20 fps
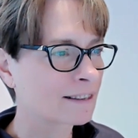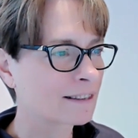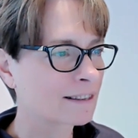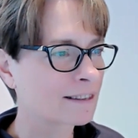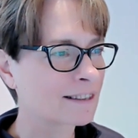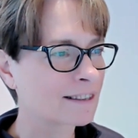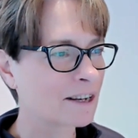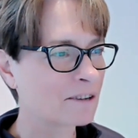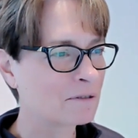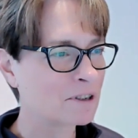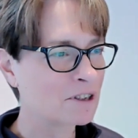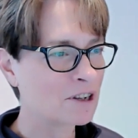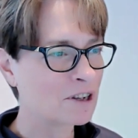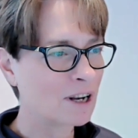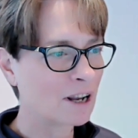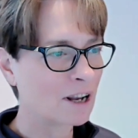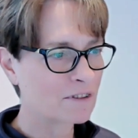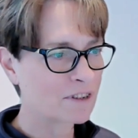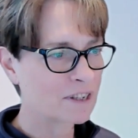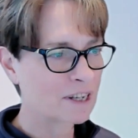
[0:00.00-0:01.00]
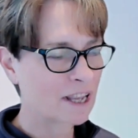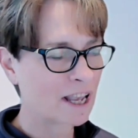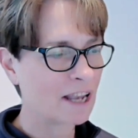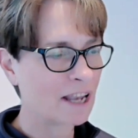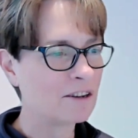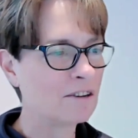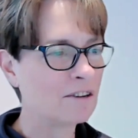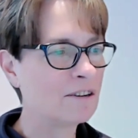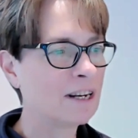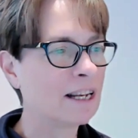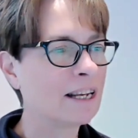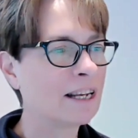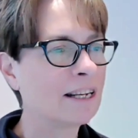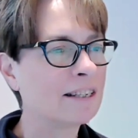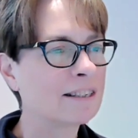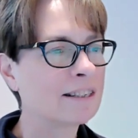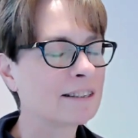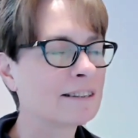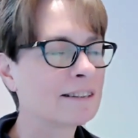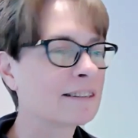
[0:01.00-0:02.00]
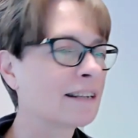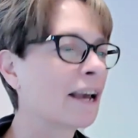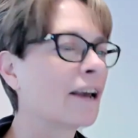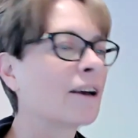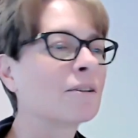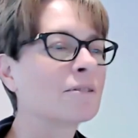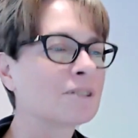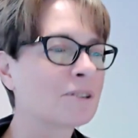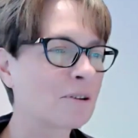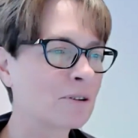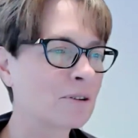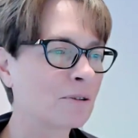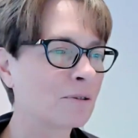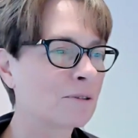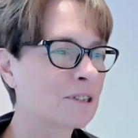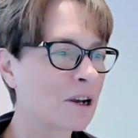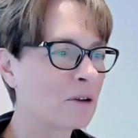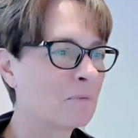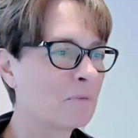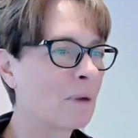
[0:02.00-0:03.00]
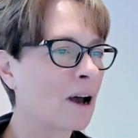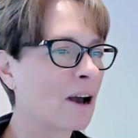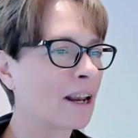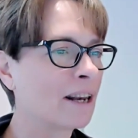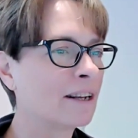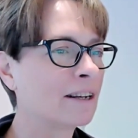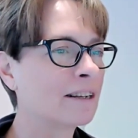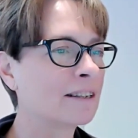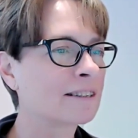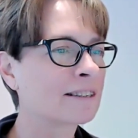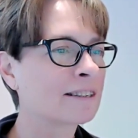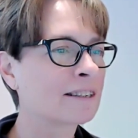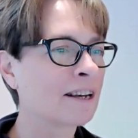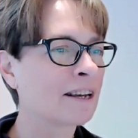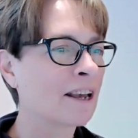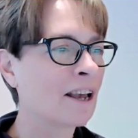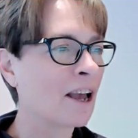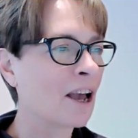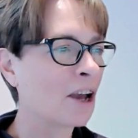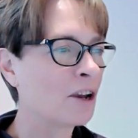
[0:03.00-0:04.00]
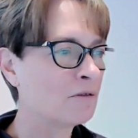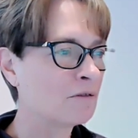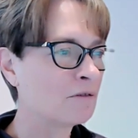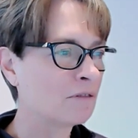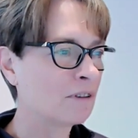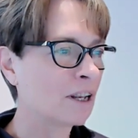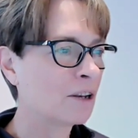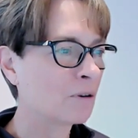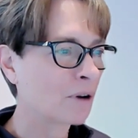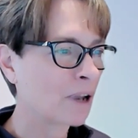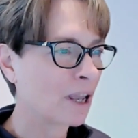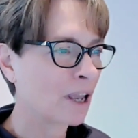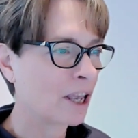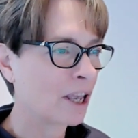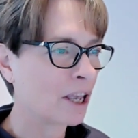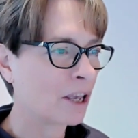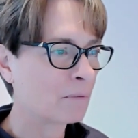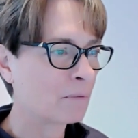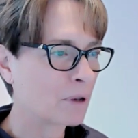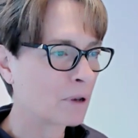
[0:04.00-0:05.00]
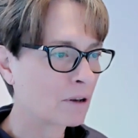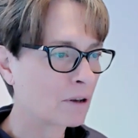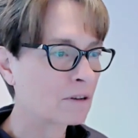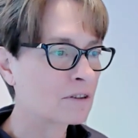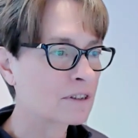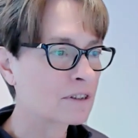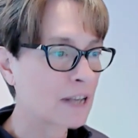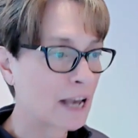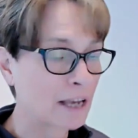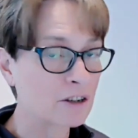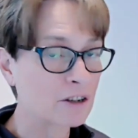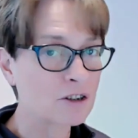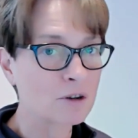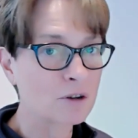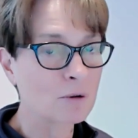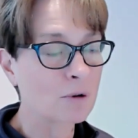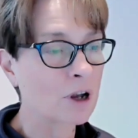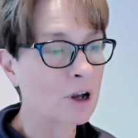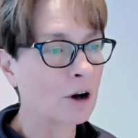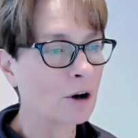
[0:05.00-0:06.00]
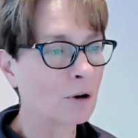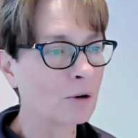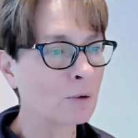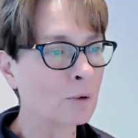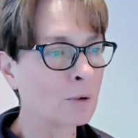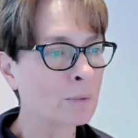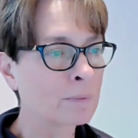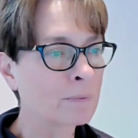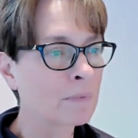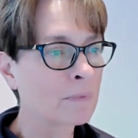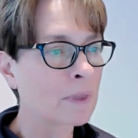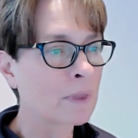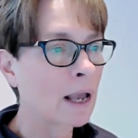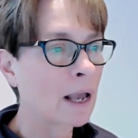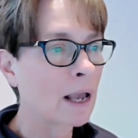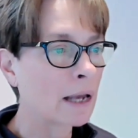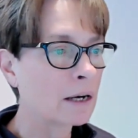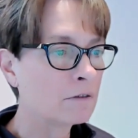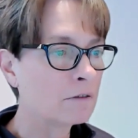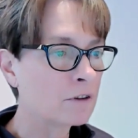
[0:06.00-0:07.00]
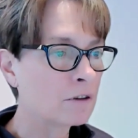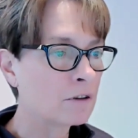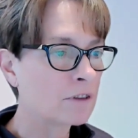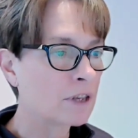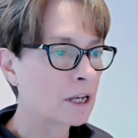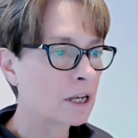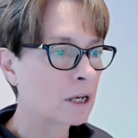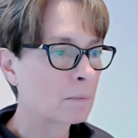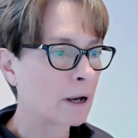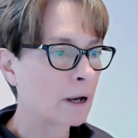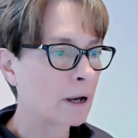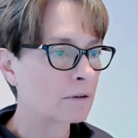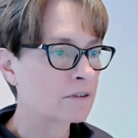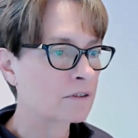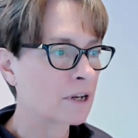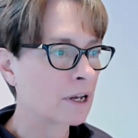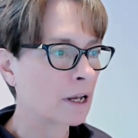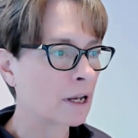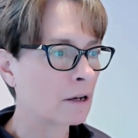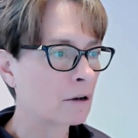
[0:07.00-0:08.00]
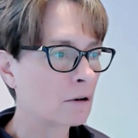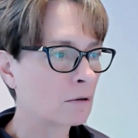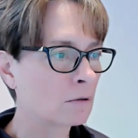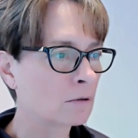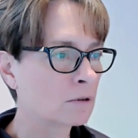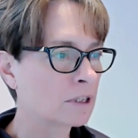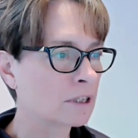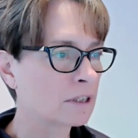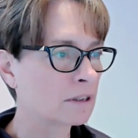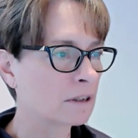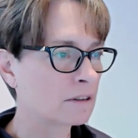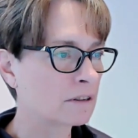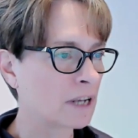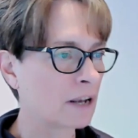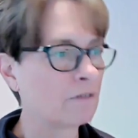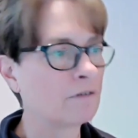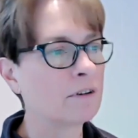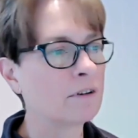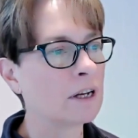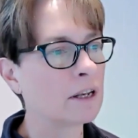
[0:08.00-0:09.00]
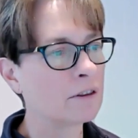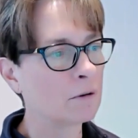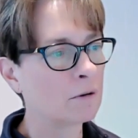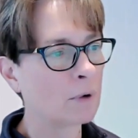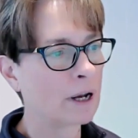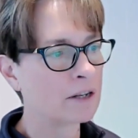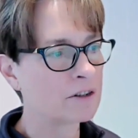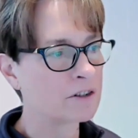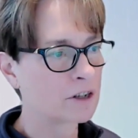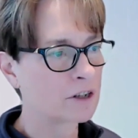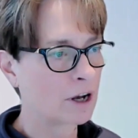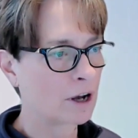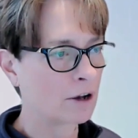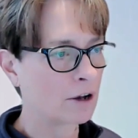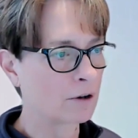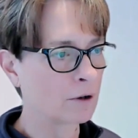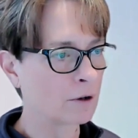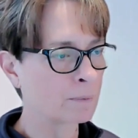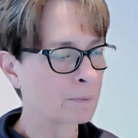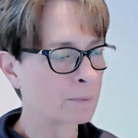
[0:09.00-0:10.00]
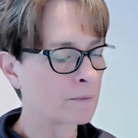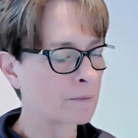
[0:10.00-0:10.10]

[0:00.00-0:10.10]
So, would you love to get new leads and sales on autopilot? Hopefully, you're here because that's your goal. And if you think about it, courses are definitely the way to go.